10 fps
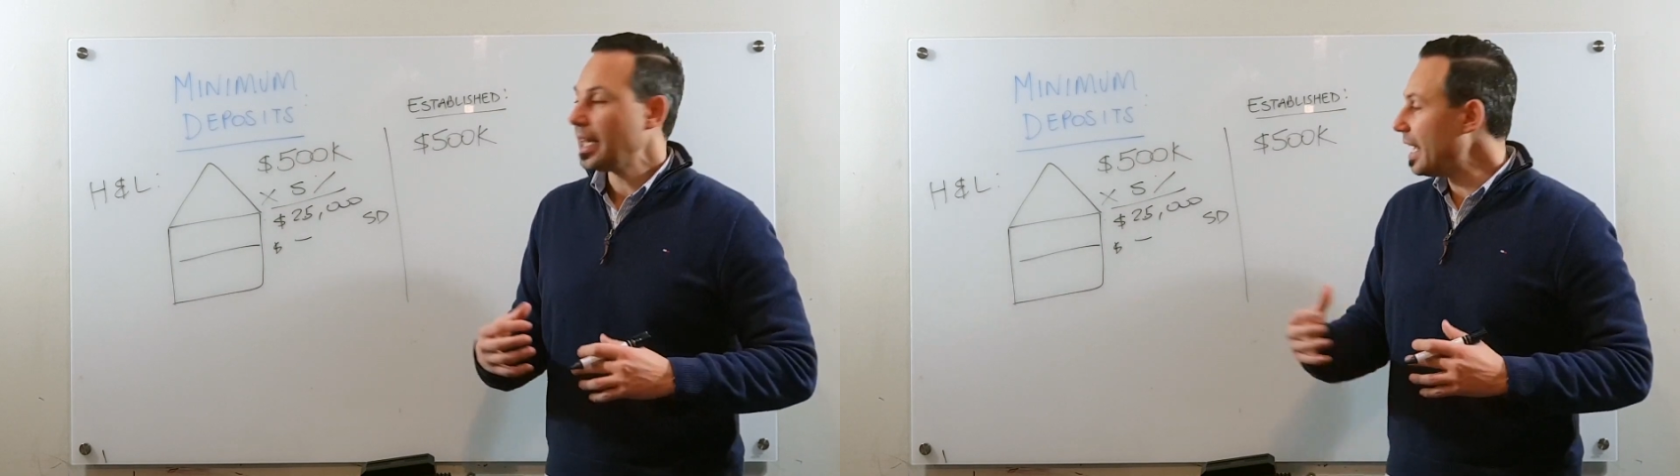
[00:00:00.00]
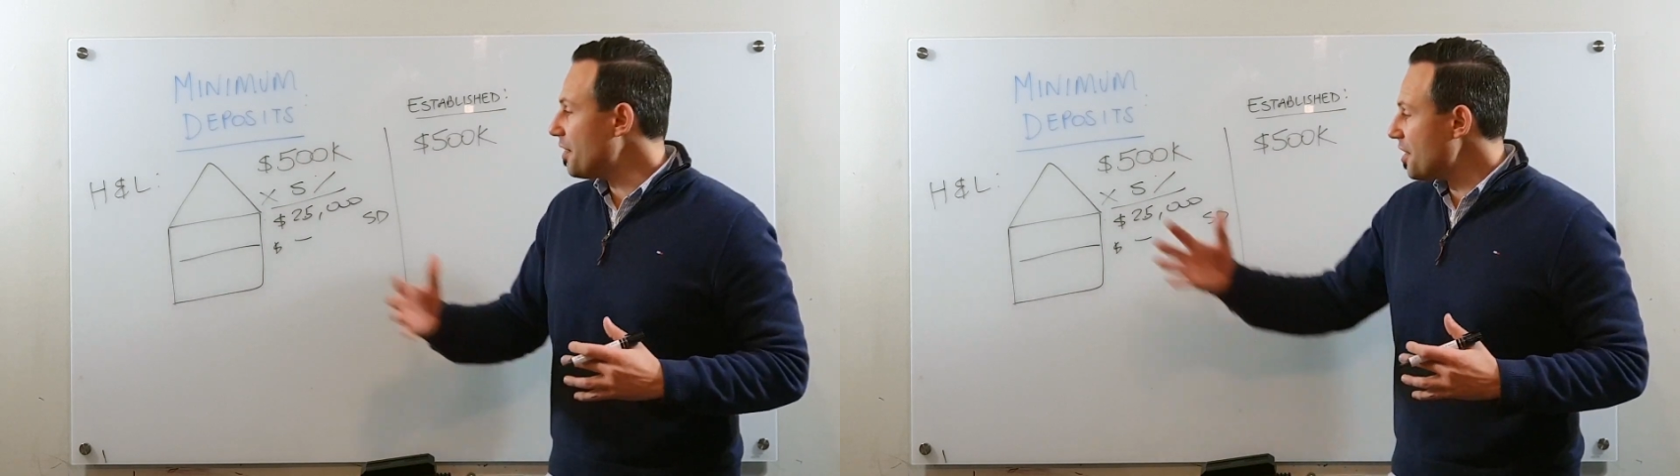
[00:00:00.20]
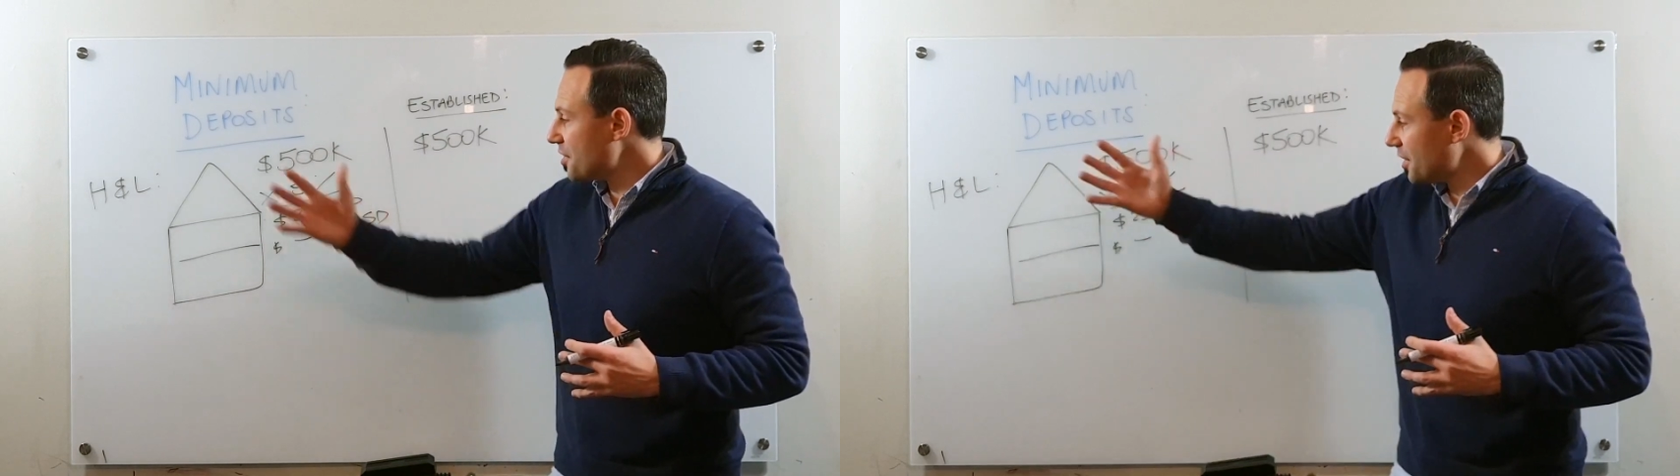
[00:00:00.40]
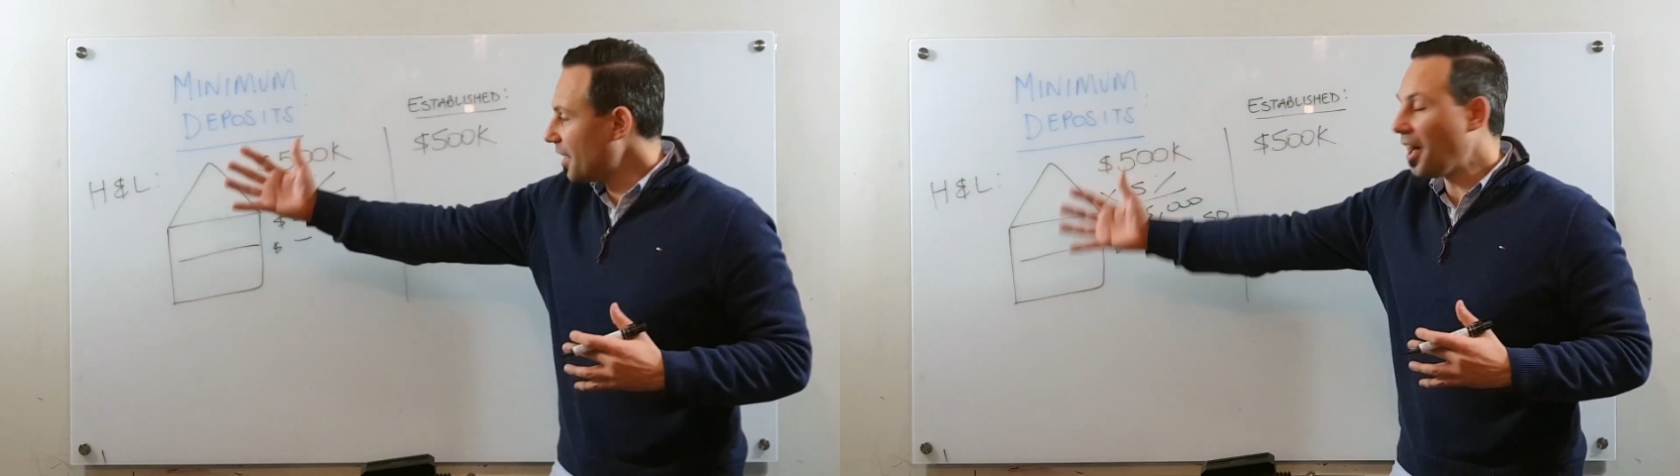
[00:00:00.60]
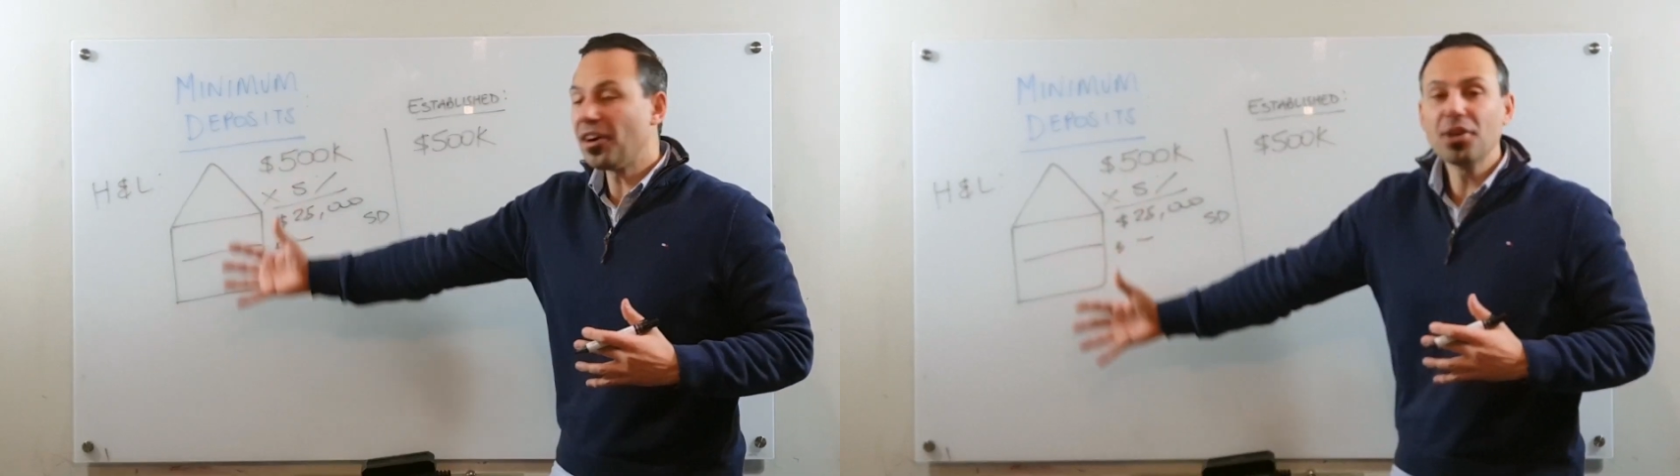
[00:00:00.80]
in this
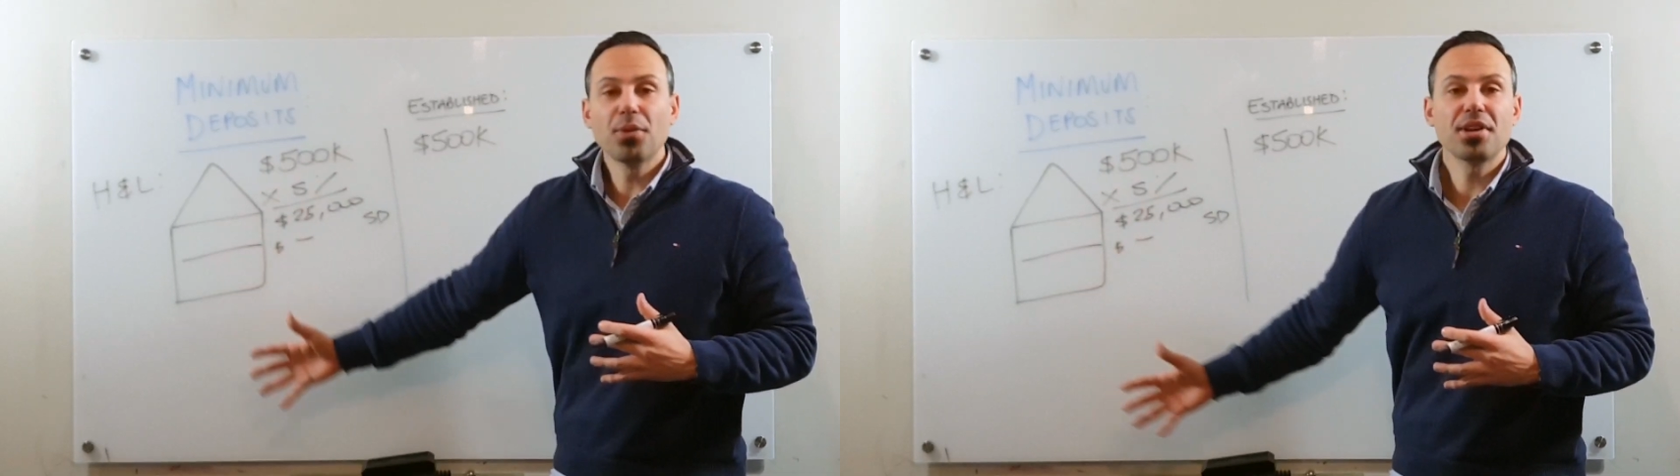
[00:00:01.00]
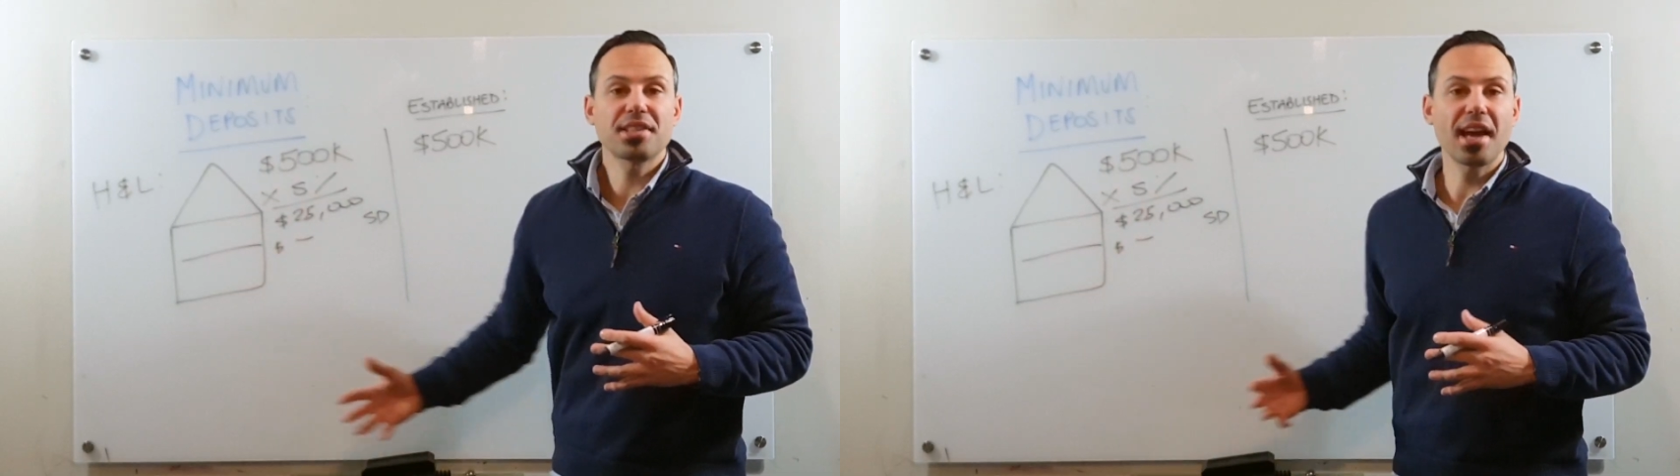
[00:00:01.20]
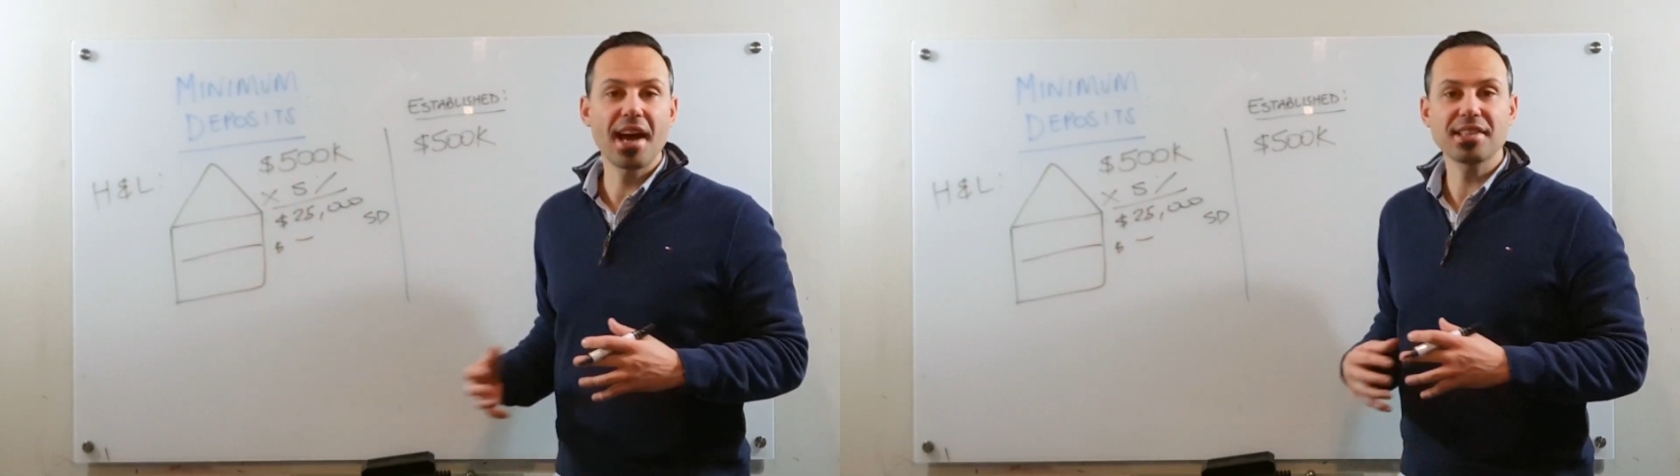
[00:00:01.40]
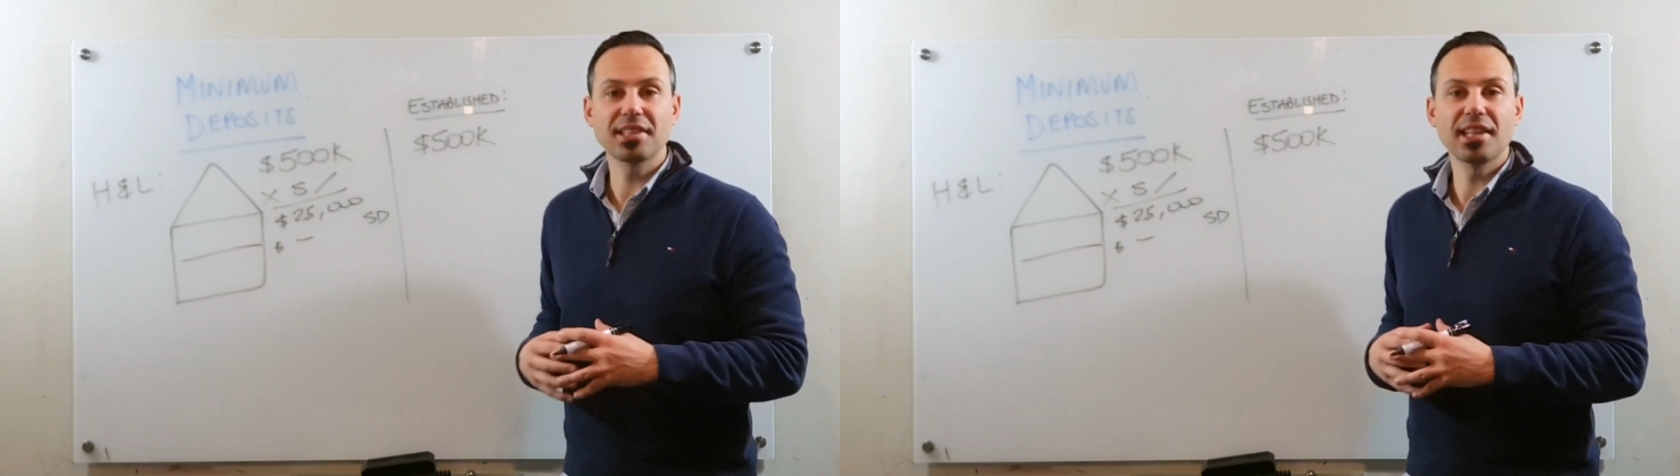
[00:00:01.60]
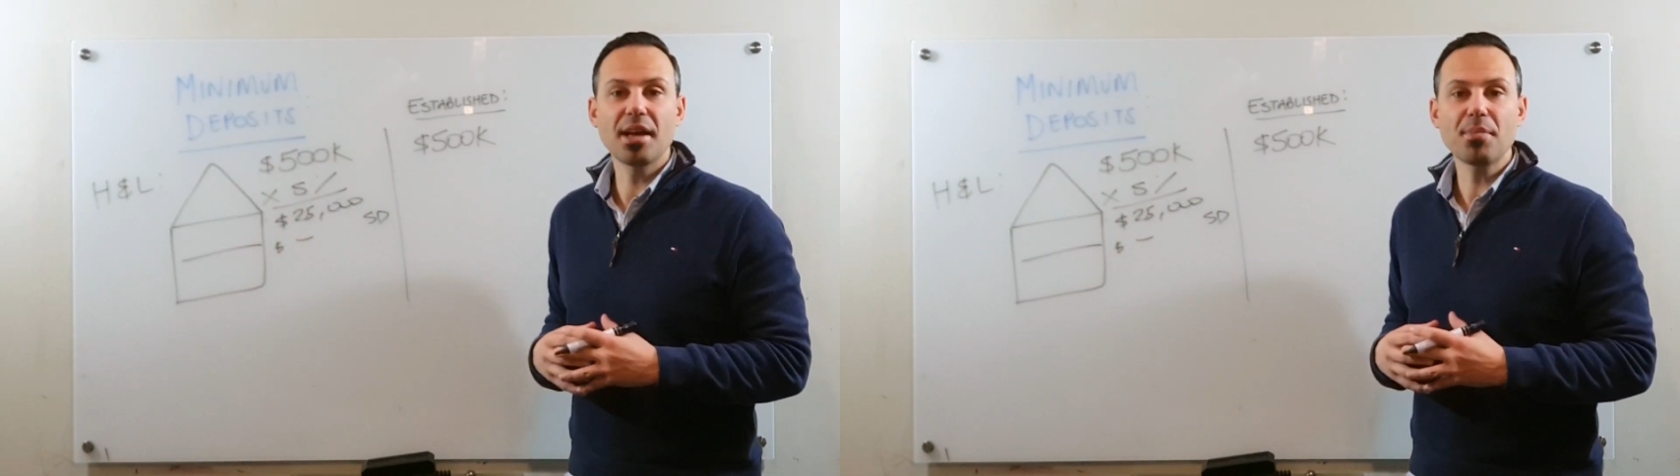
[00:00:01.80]
scenario where it's a house
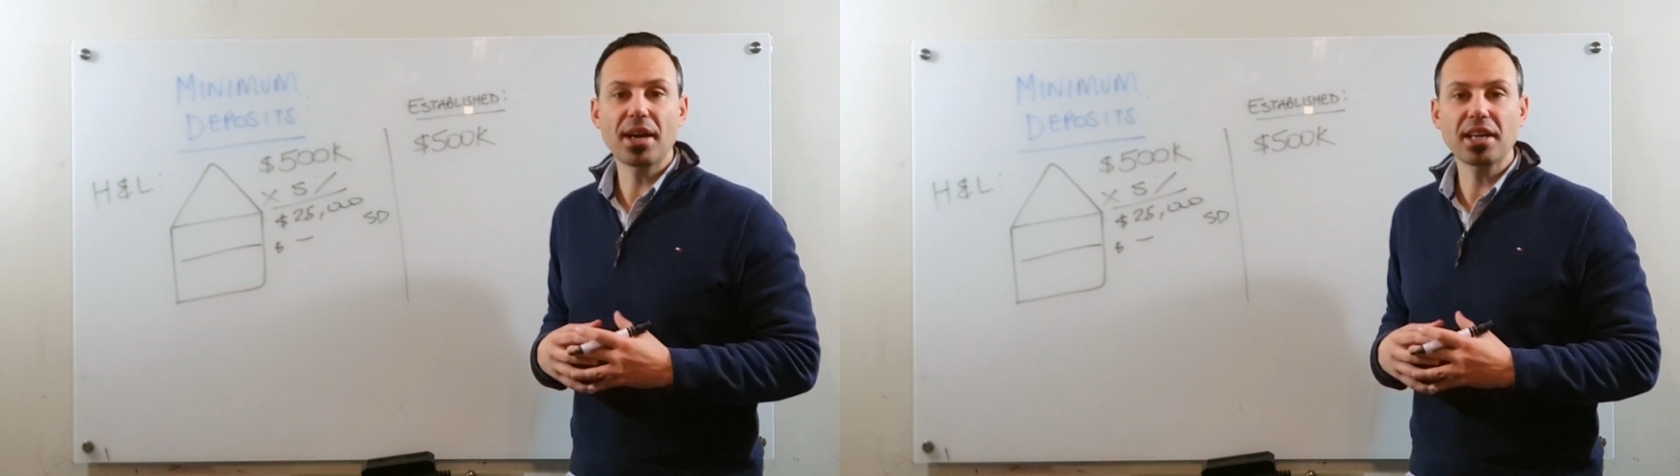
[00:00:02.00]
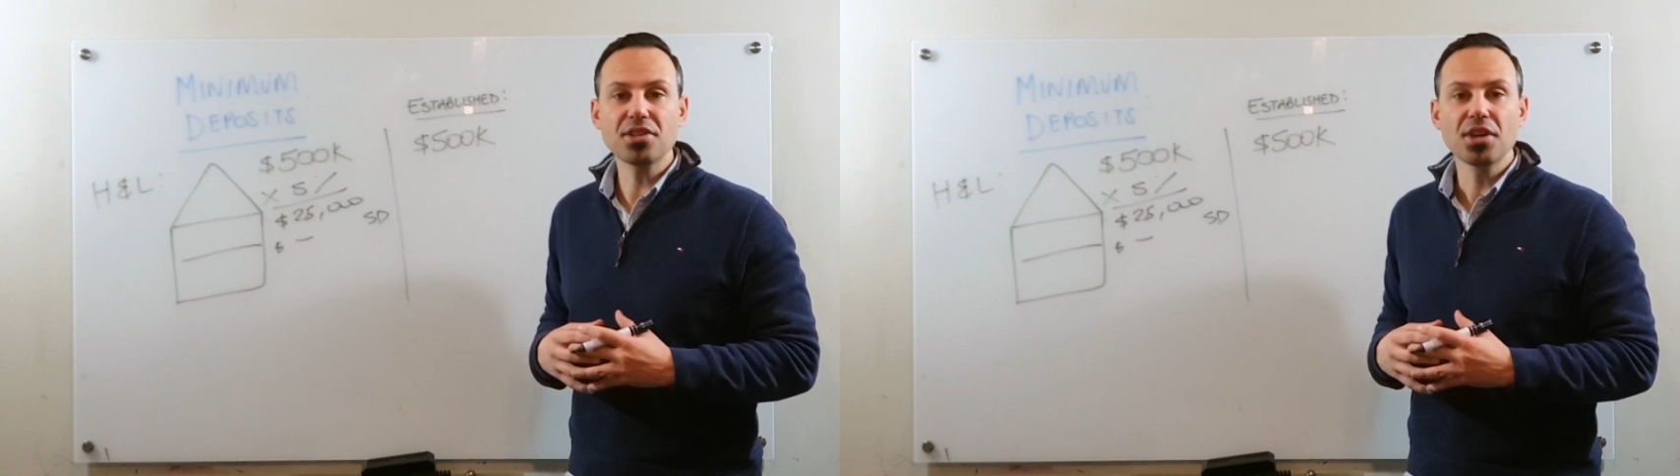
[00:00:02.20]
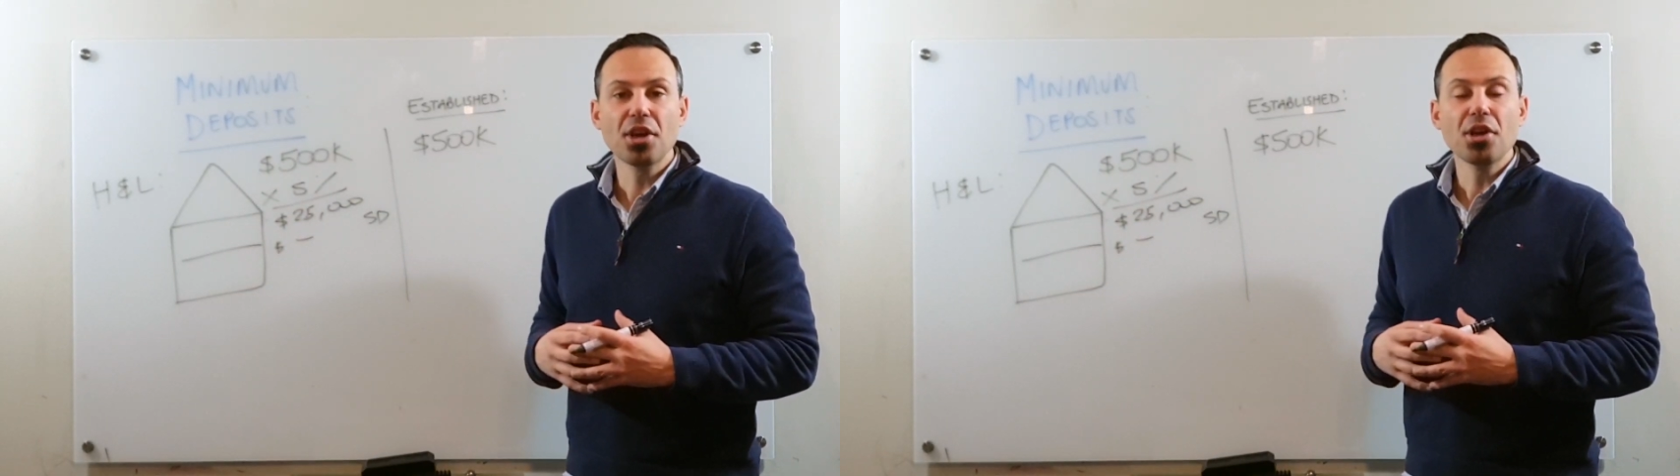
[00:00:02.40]
and land package,